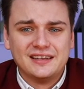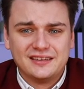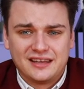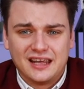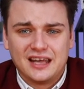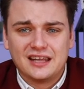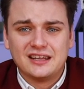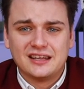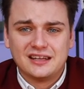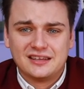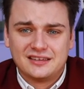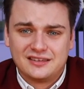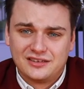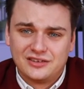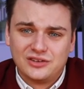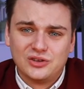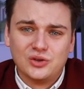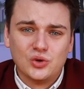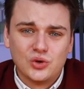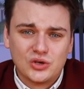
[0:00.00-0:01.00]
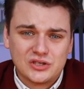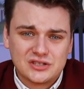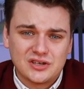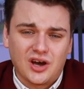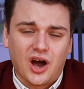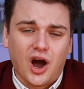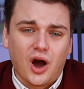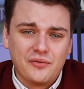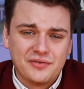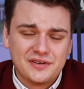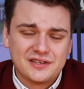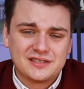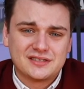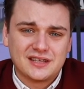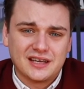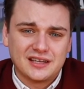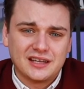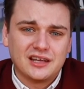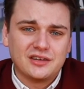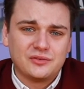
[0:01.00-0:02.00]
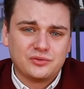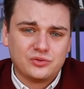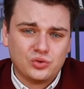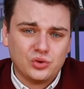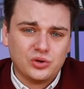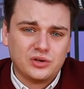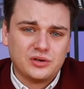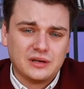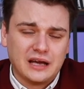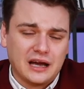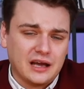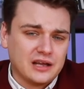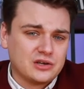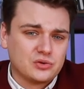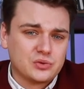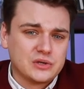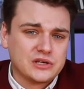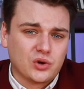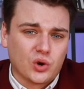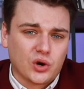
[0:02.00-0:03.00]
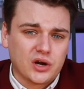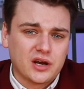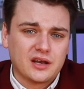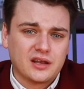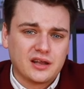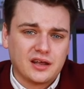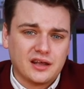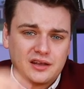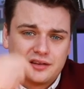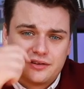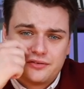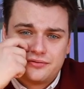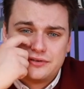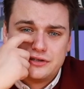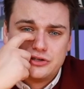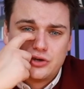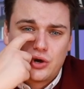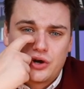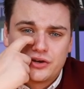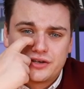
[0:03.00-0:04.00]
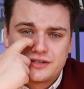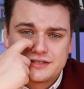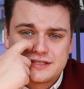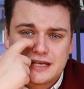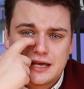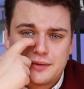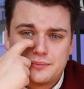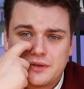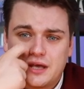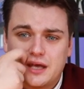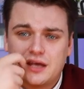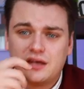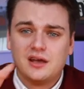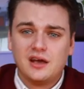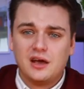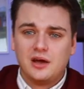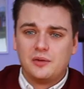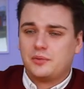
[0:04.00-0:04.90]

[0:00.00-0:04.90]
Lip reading: then it looks obvious that I recorded the video on the same day.